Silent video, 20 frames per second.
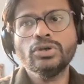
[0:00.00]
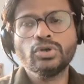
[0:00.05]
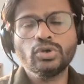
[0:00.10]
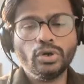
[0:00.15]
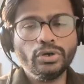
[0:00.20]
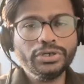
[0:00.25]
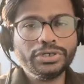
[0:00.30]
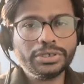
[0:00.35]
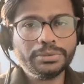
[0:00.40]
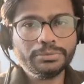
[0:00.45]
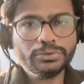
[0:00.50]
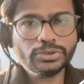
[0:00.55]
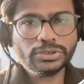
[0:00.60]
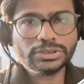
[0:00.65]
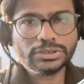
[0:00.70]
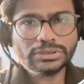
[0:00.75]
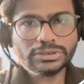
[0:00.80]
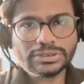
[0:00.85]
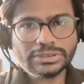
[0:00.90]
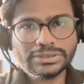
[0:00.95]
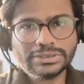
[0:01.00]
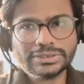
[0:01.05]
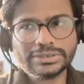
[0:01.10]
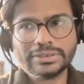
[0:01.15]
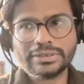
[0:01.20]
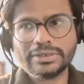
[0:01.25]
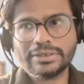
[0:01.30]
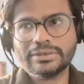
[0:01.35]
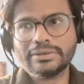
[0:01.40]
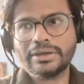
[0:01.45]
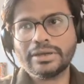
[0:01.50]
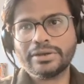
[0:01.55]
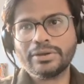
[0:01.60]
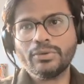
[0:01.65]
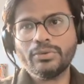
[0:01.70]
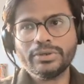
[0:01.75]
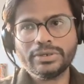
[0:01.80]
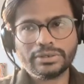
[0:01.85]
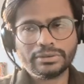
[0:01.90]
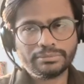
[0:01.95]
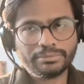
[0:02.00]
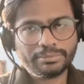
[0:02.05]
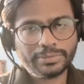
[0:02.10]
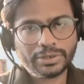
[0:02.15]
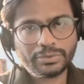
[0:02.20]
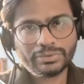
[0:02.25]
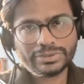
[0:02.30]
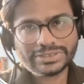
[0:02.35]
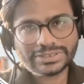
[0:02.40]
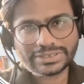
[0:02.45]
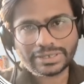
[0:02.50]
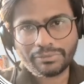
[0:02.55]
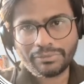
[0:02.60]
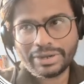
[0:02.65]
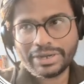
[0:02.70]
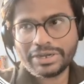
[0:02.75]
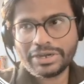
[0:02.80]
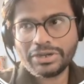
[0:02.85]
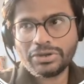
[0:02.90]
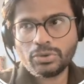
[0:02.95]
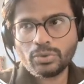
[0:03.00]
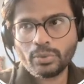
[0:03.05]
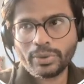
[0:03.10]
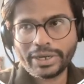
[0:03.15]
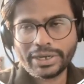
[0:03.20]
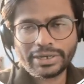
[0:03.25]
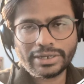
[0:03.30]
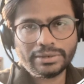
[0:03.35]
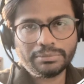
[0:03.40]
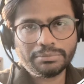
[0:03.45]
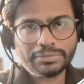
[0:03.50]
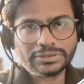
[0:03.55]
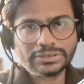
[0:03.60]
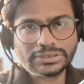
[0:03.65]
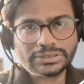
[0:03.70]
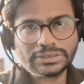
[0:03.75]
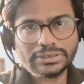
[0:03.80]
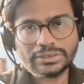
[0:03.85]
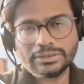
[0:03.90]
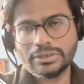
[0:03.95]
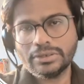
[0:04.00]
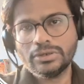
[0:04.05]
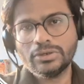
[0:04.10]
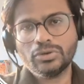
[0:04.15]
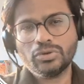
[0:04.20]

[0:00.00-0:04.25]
Contribution is around between 17 to 18%.